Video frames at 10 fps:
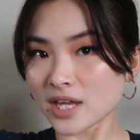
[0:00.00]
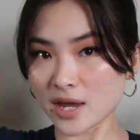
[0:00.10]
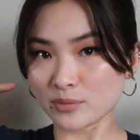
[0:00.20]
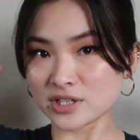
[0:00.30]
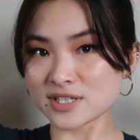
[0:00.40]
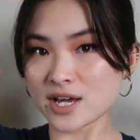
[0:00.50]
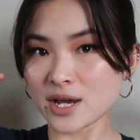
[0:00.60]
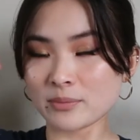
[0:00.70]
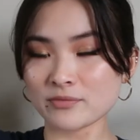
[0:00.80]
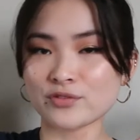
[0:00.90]
Camera set
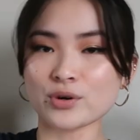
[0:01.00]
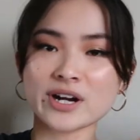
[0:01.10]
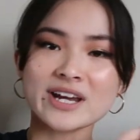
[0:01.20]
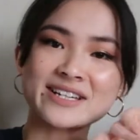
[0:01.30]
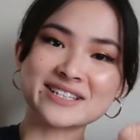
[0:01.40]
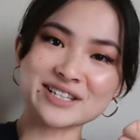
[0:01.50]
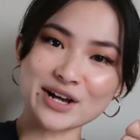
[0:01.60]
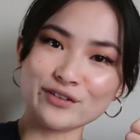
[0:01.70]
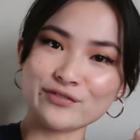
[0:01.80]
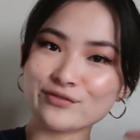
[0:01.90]
up for a
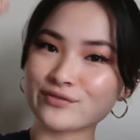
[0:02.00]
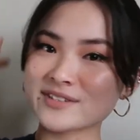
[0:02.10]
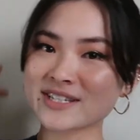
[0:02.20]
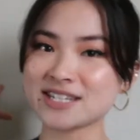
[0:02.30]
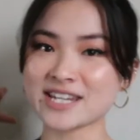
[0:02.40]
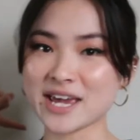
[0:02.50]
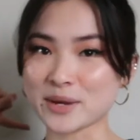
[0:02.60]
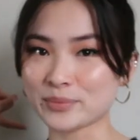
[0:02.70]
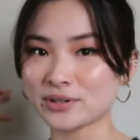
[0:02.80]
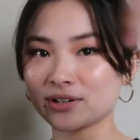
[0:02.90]
self
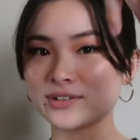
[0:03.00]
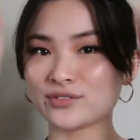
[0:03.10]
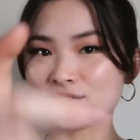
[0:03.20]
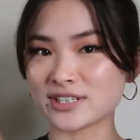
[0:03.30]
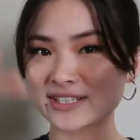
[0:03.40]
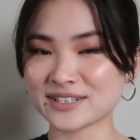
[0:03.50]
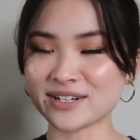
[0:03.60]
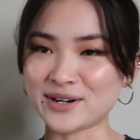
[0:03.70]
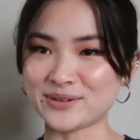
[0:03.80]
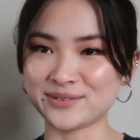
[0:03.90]
tape. Let's
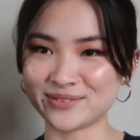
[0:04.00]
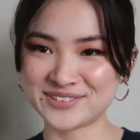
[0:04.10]
go.